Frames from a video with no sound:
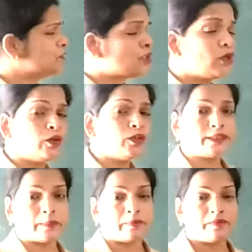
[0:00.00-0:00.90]
slow
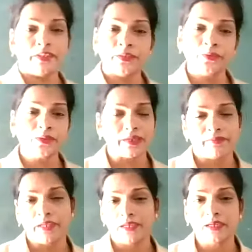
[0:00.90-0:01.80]
step, we know that
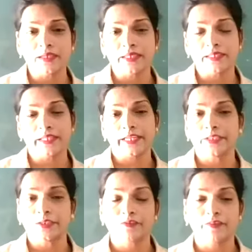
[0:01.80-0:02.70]
we learned that the
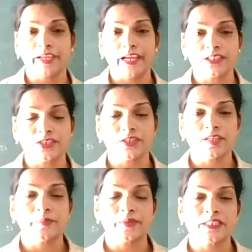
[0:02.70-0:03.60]
rate of reaction
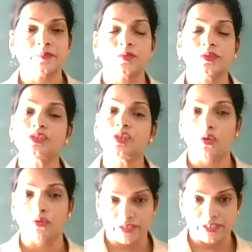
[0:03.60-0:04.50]
depends upon the
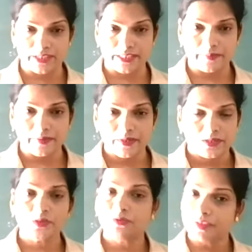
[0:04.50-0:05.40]
slowest step.
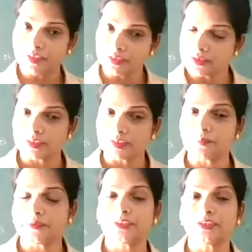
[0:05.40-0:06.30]
The first step
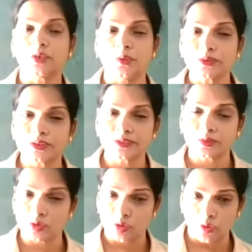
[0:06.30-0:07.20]
is the slowest
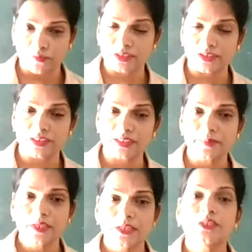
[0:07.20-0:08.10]
step.
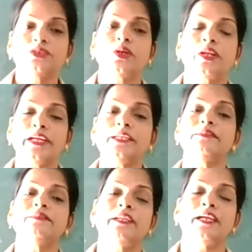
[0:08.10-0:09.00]
So rate
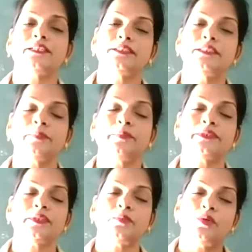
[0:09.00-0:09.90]
of the reaction
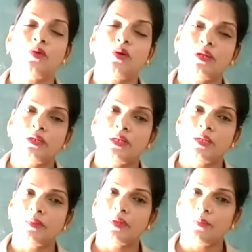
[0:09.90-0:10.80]
depends
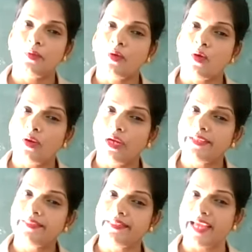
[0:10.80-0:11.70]
upon
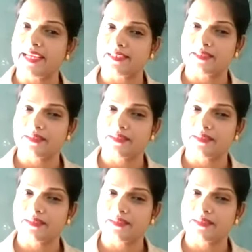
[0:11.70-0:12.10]
only that